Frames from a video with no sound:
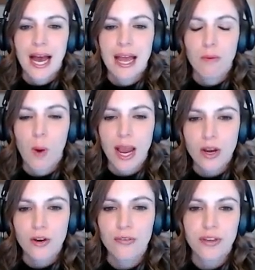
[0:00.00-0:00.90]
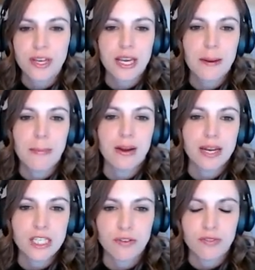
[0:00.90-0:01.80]
When you're thinking about
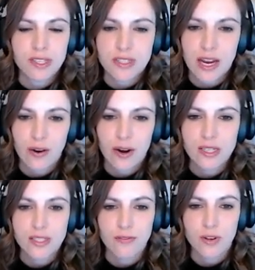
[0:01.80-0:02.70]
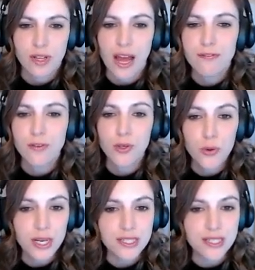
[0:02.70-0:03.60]
each of these areas of your life,
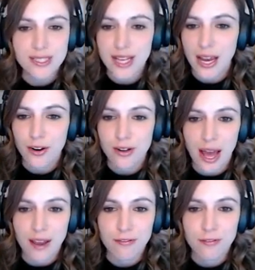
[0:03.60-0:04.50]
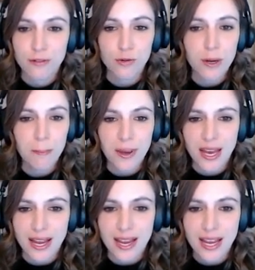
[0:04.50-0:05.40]
you get to design your life. Dream
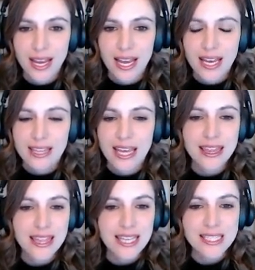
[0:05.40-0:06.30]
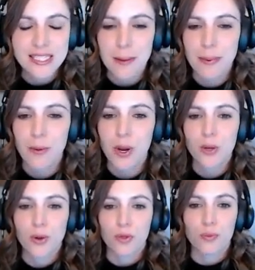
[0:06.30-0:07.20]
big. In this step, I want
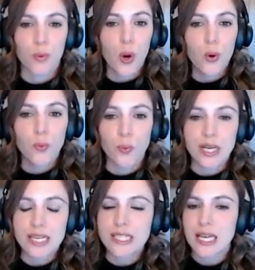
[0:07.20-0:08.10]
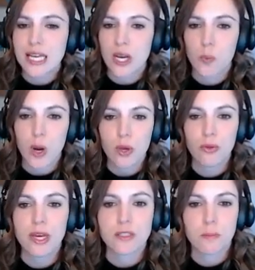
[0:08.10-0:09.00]
you to throw reason and what you
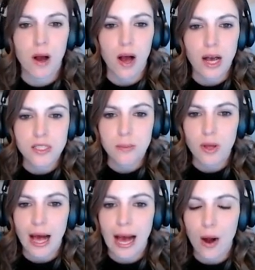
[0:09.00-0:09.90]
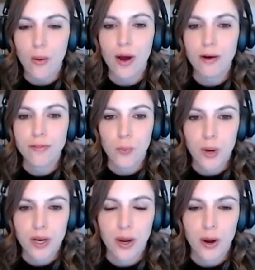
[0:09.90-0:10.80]
think is possible out of the
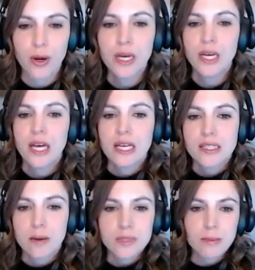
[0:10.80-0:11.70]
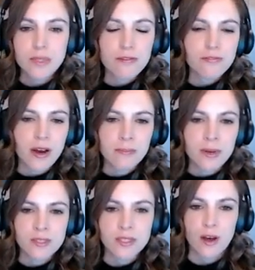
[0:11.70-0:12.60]
window. Sometimes I find
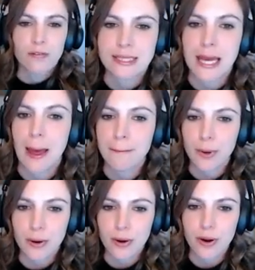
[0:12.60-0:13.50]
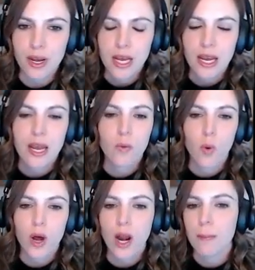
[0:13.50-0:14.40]
myself tempered in
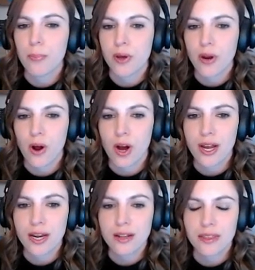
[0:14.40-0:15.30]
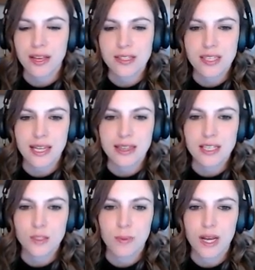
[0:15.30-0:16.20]
what I put on things like
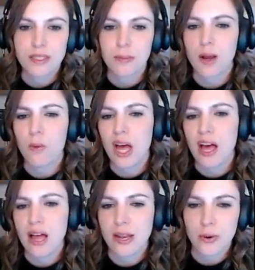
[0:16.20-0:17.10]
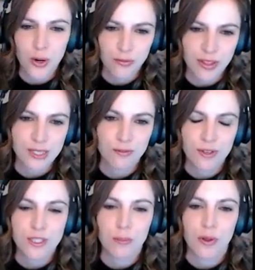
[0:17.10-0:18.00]
this because I'm like, well, I don't know if that's
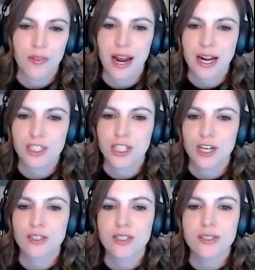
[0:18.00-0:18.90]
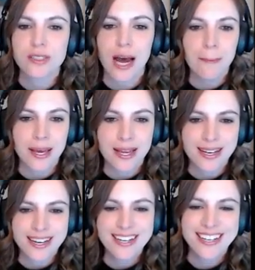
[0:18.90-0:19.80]
feasible in the next year. Stop it.
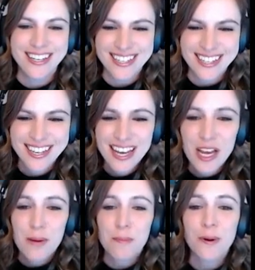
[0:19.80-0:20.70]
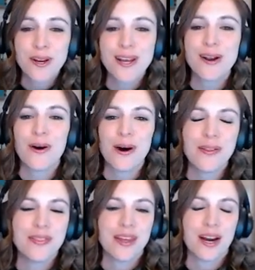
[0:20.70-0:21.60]
Put it
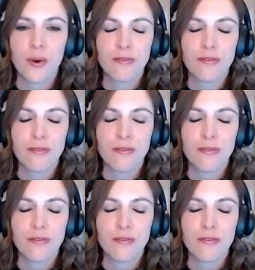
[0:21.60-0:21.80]
on there.